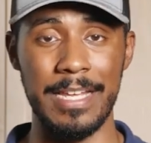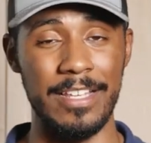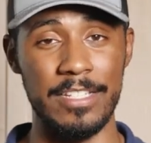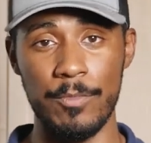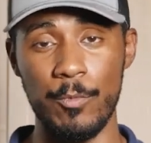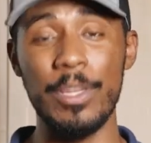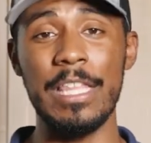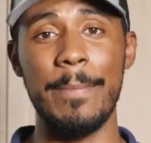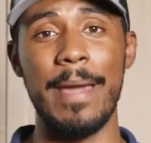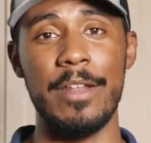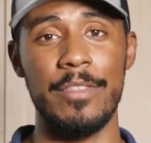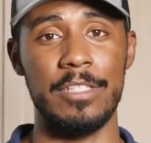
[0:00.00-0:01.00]
It doesn't really
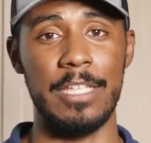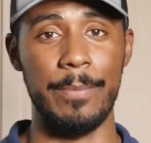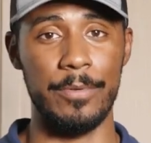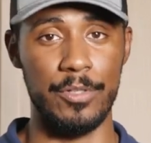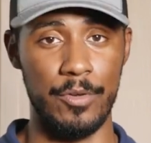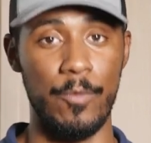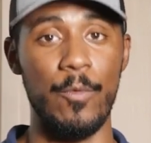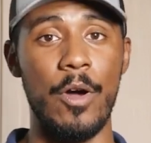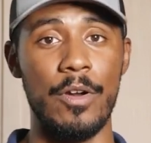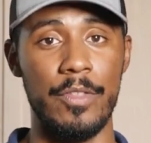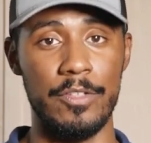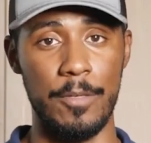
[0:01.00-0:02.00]
matter the temperature of
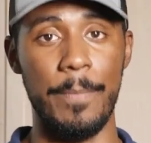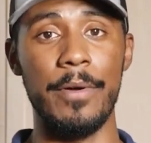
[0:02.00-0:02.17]
water that you